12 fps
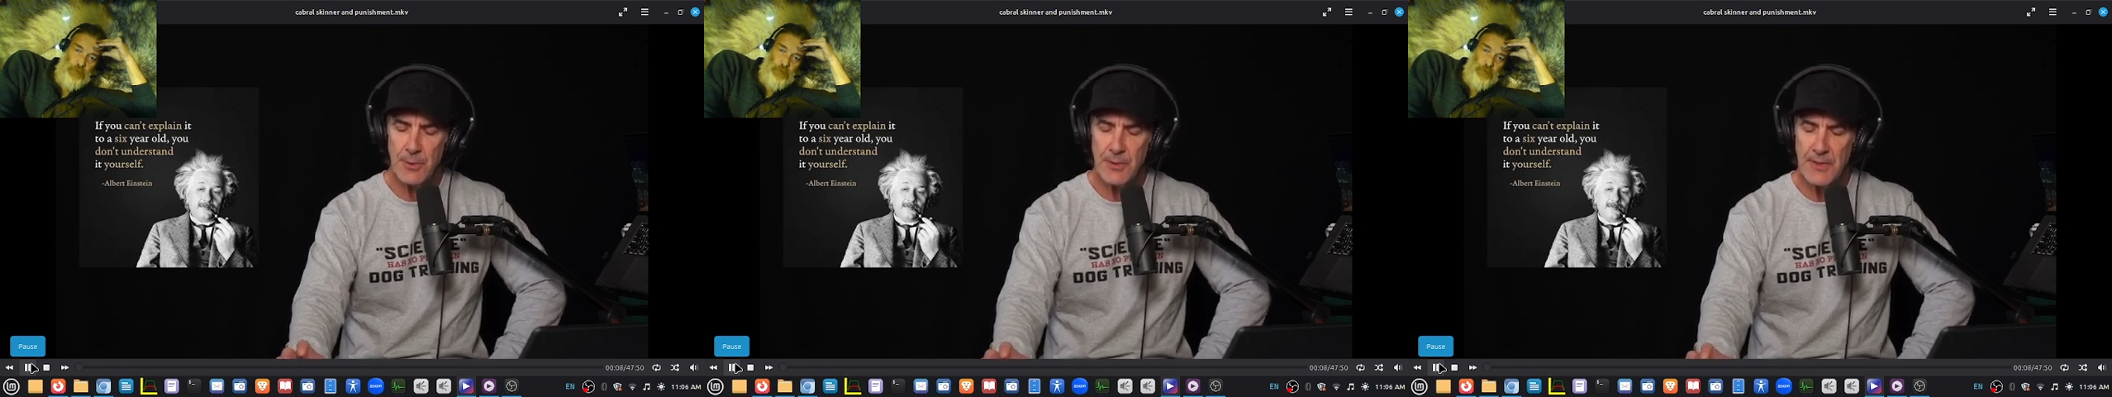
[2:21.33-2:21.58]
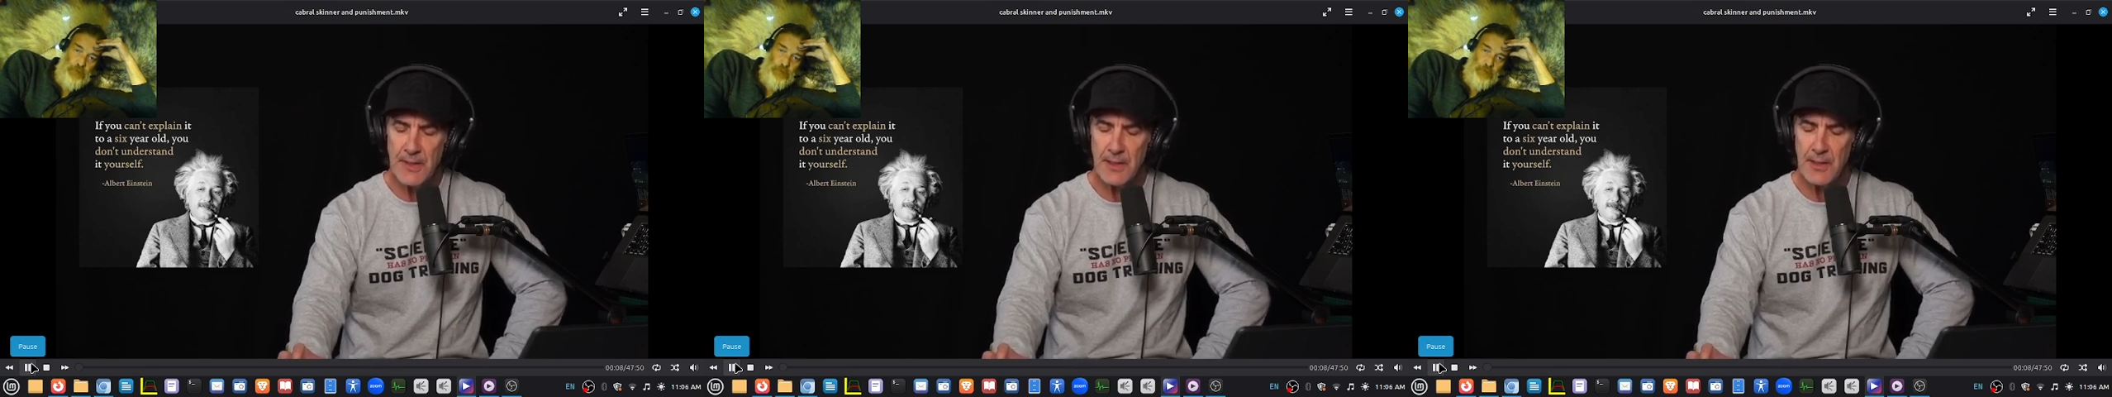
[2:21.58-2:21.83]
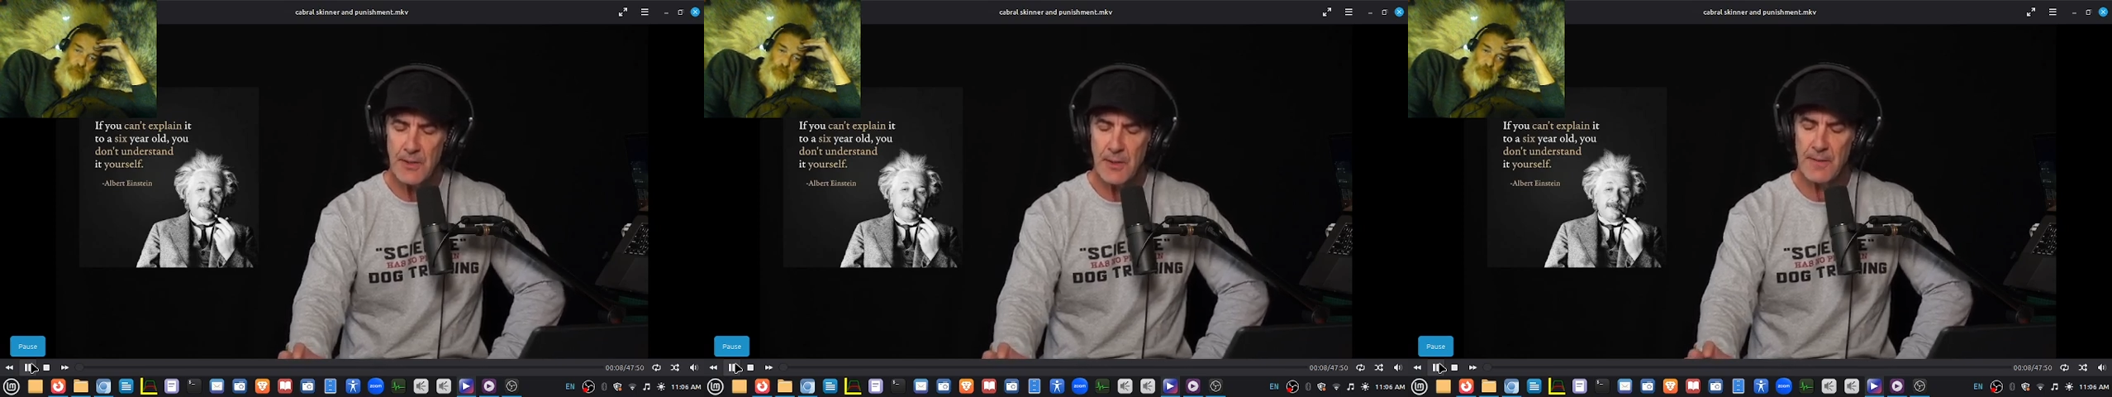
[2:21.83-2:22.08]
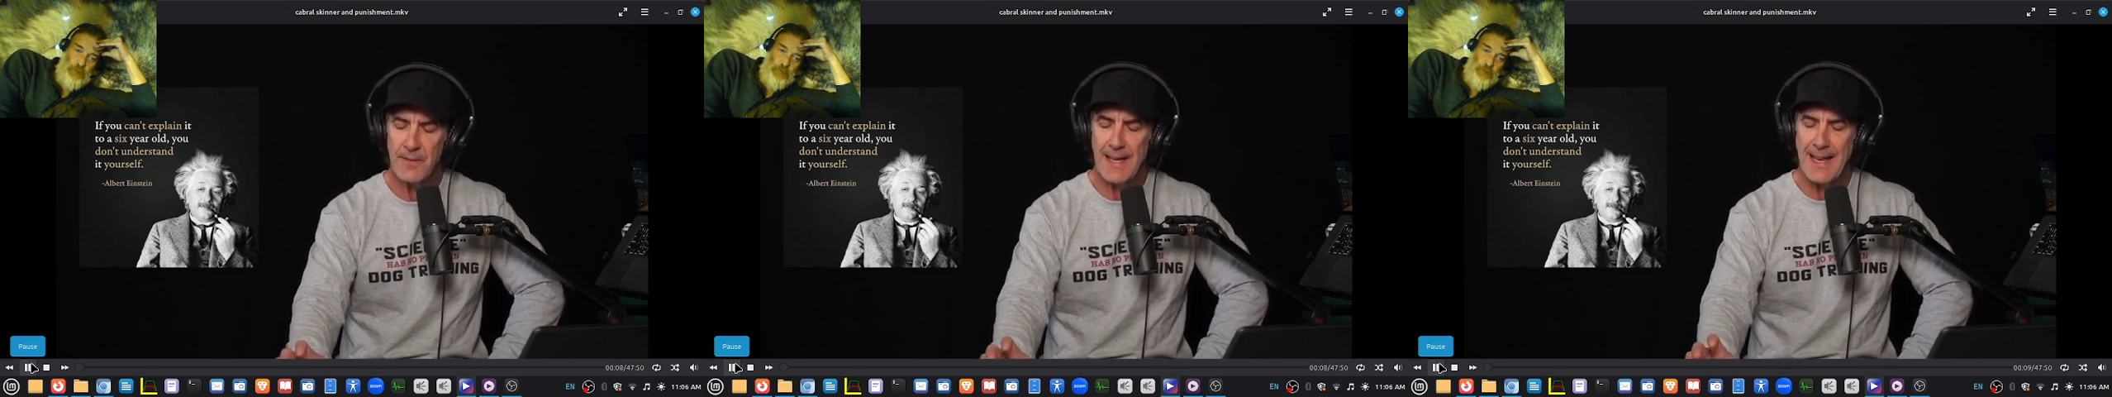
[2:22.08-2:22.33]
percentage
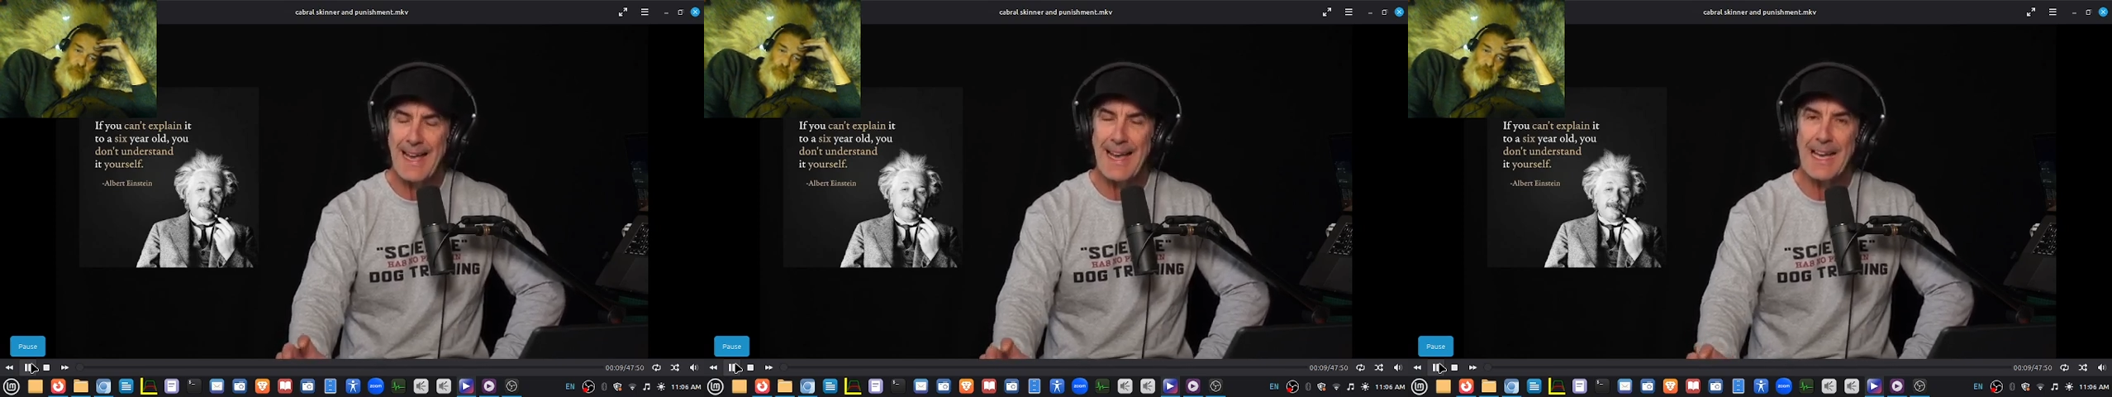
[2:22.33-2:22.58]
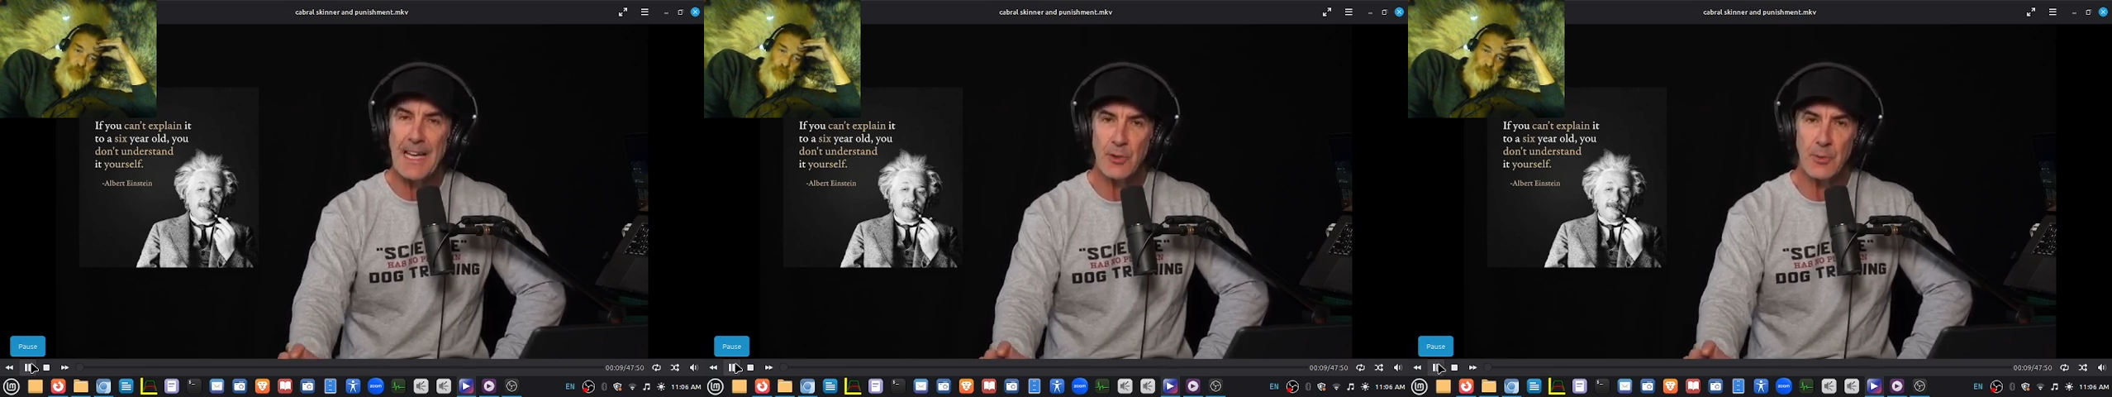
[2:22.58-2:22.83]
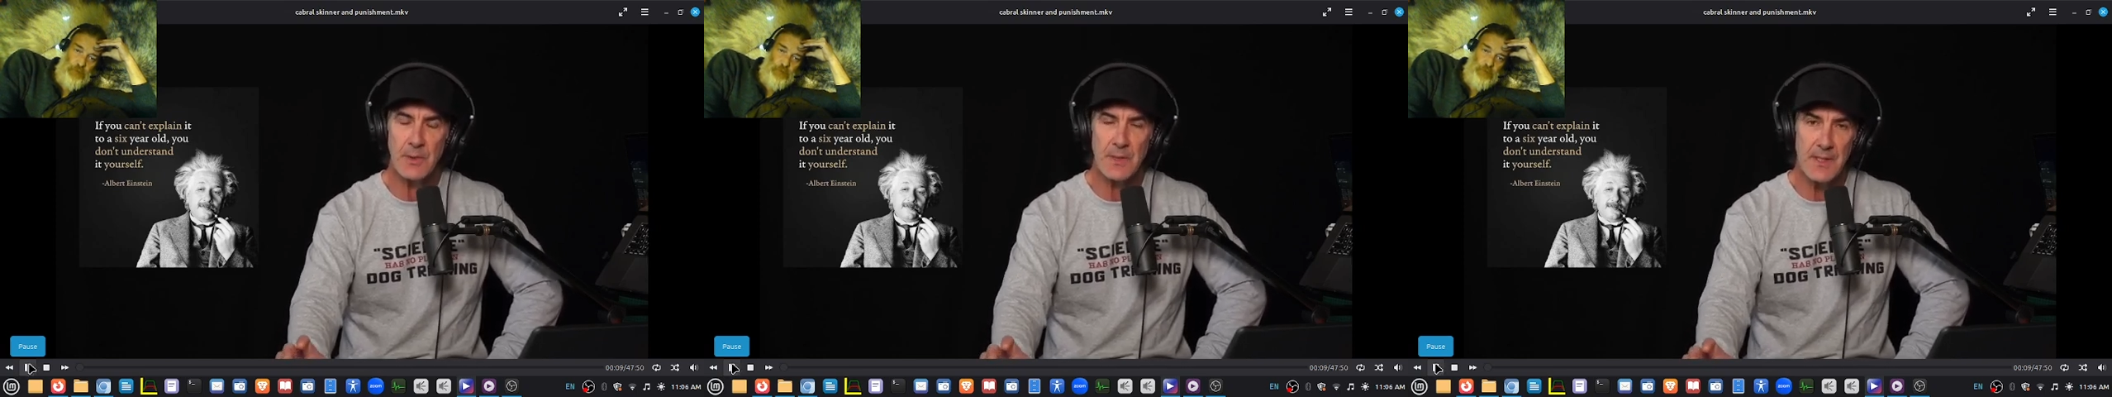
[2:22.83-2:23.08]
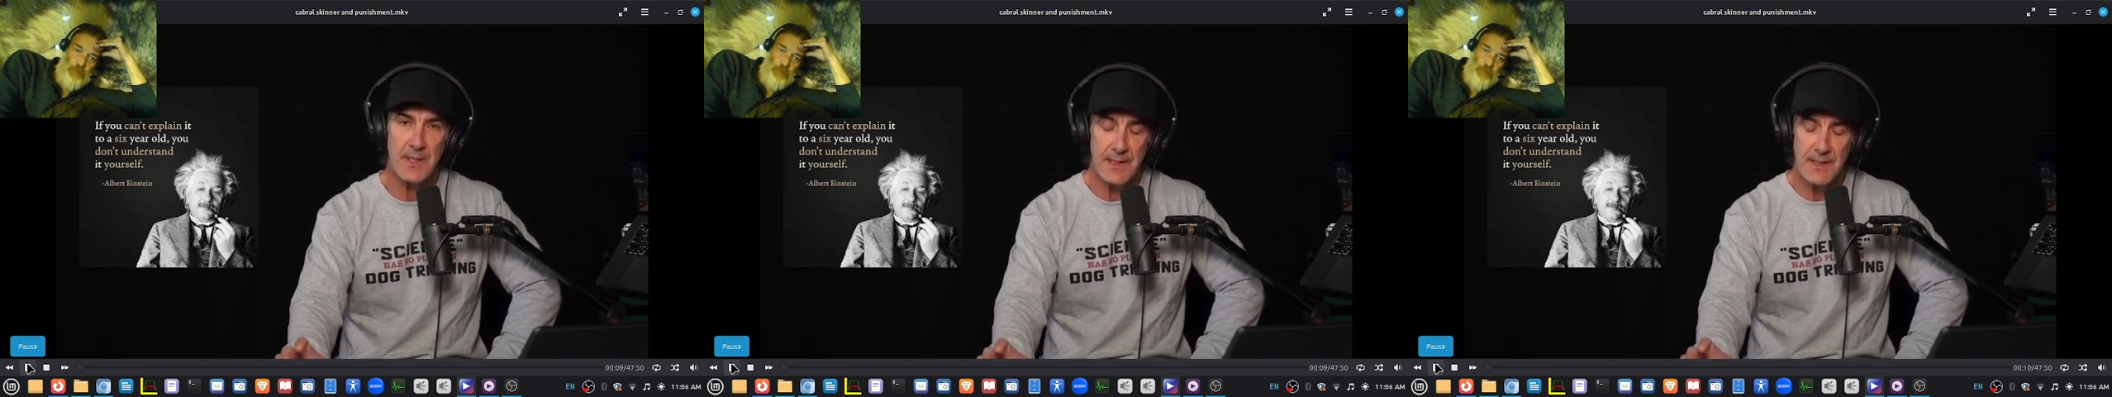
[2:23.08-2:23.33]
of the actual
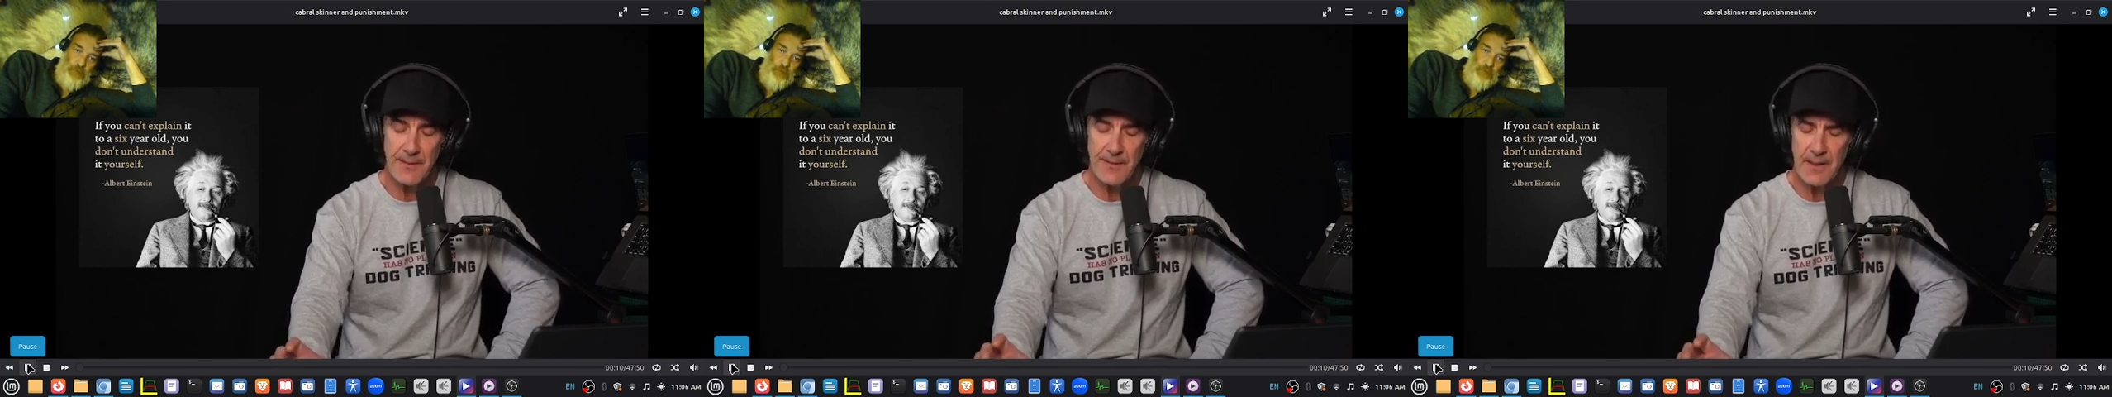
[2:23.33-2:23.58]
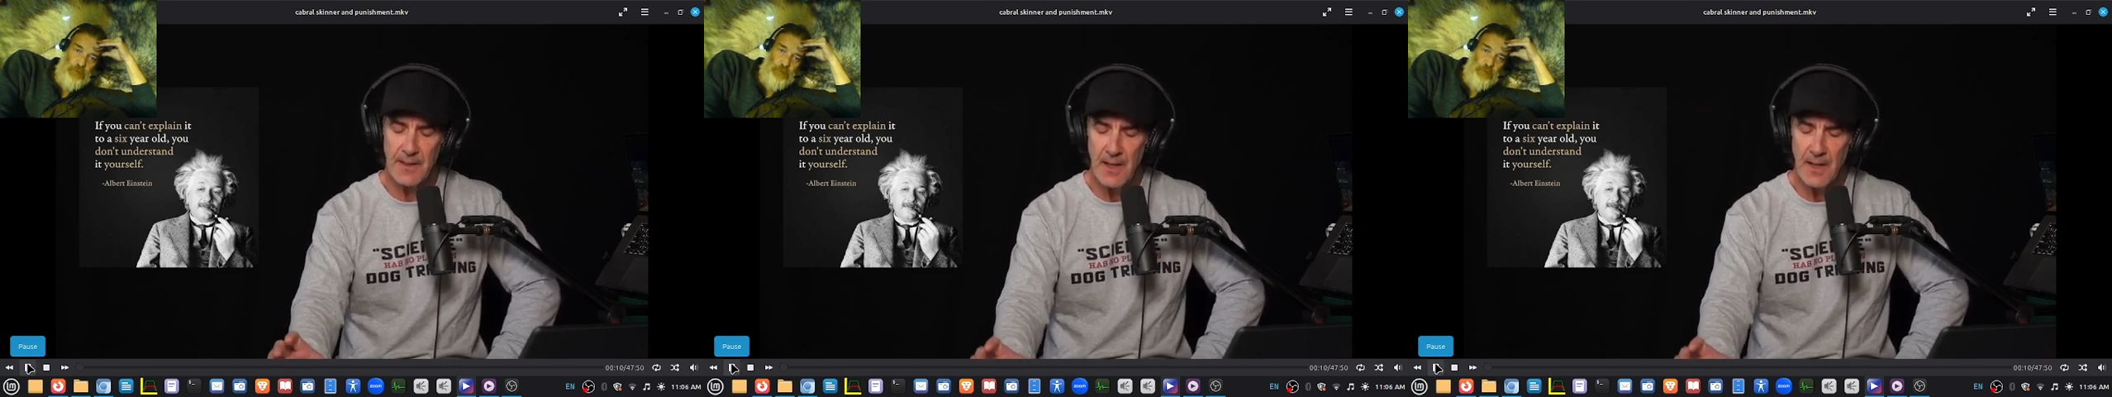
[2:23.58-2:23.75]
scientific